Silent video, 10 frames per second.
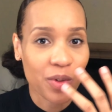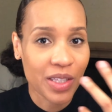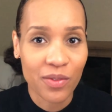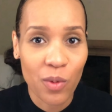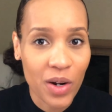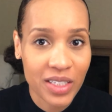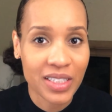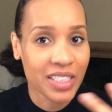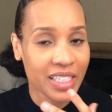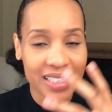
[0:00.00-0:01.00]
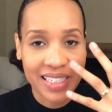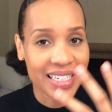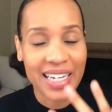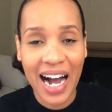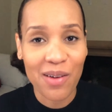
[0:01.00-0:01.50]
for the voices just
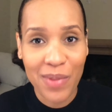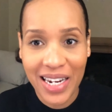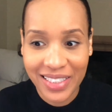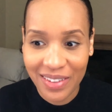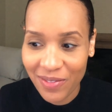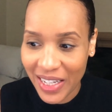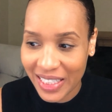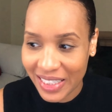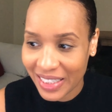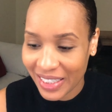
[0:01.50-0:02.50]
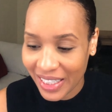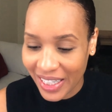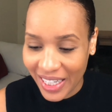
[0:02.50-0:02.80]
did not match the faces.